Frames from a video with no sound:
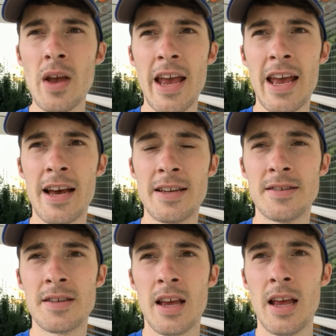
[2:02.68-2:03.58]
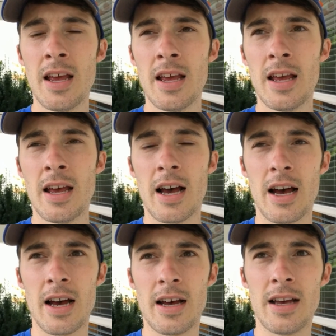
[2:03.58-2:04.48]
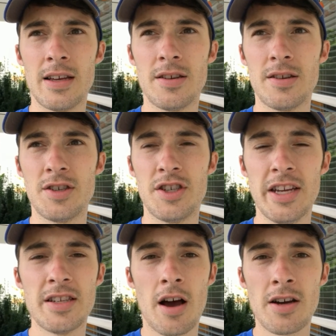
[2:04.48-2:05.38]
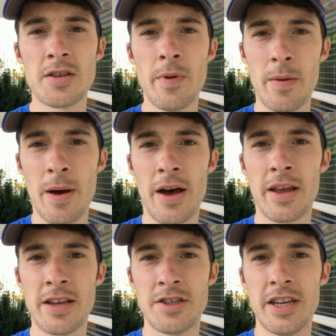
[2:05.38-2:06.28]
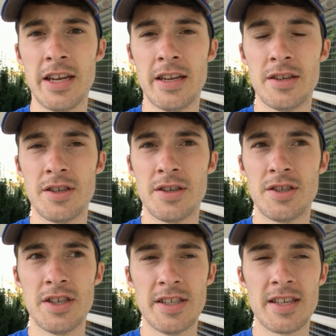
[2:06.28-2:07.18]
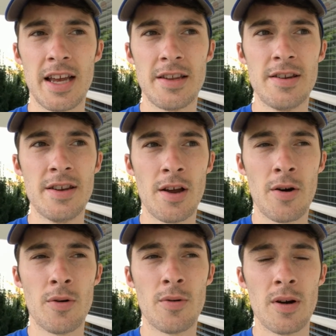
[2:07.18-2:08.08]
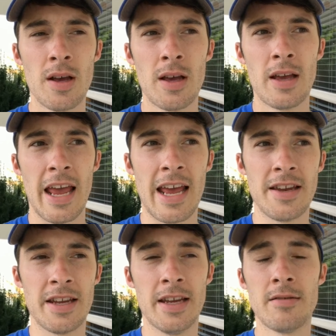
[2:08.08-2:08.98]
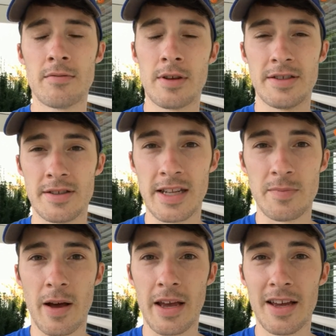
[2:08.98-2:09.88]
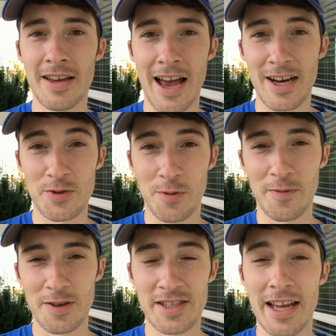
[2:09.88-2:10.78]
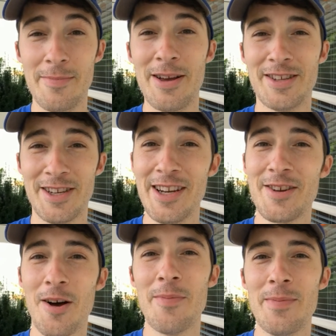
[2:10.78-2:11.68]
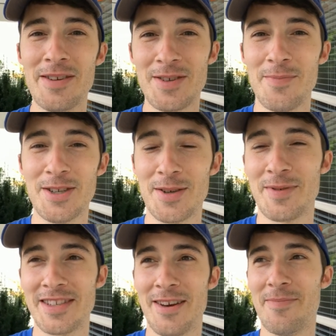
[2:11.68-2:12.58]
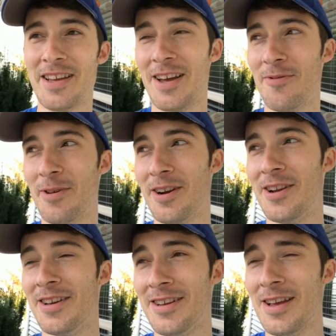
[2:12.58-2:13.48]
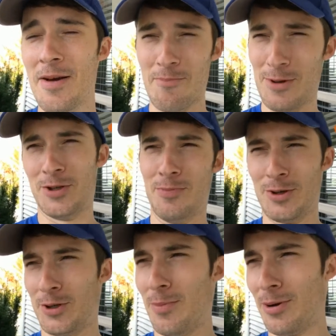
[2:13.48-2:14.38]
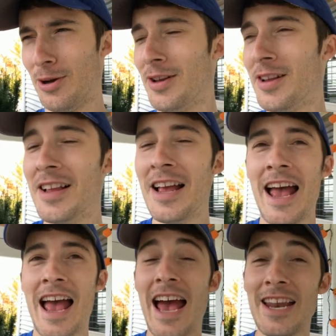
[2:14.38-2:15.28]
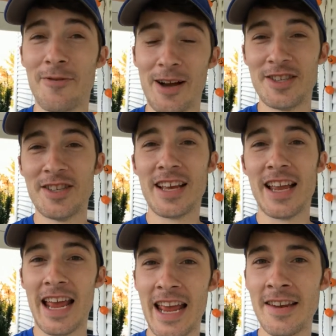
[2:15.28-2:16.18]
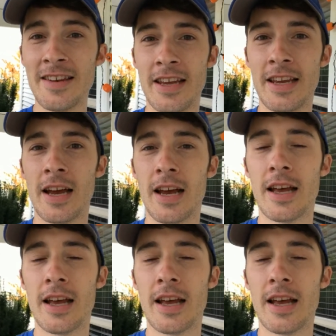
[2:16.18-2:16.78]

And she talked to me about it, and she said, Andy, because that's my actual first name. She didn't call me Mr. Bishop because that'd be kind of weird. Mr. Bishop. Anyway, she said, Andy,